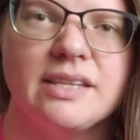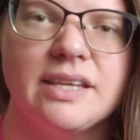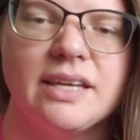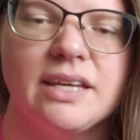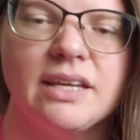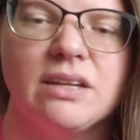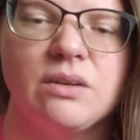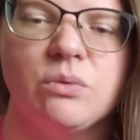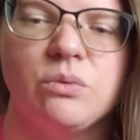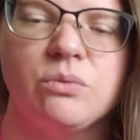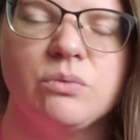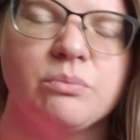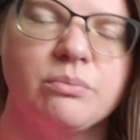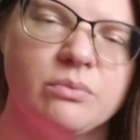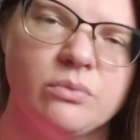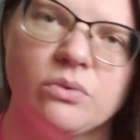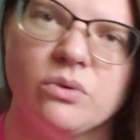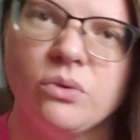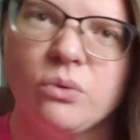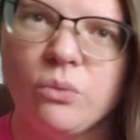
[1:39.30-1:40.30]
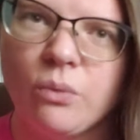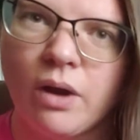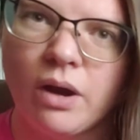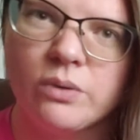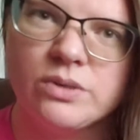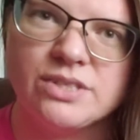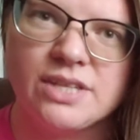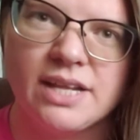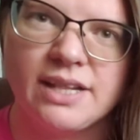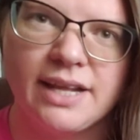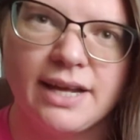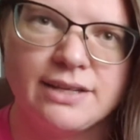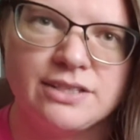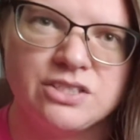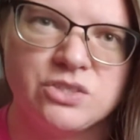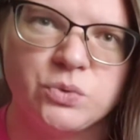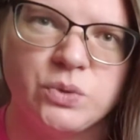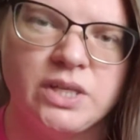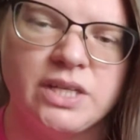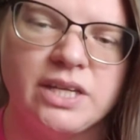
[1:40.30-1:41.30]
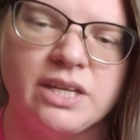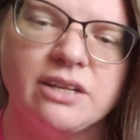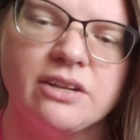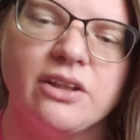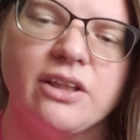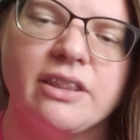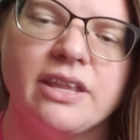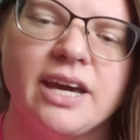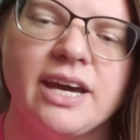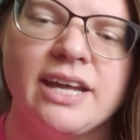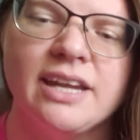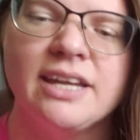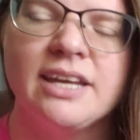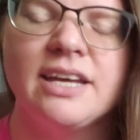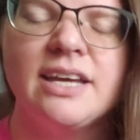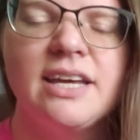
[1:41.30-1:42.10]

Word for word: then where I was at last week and all that.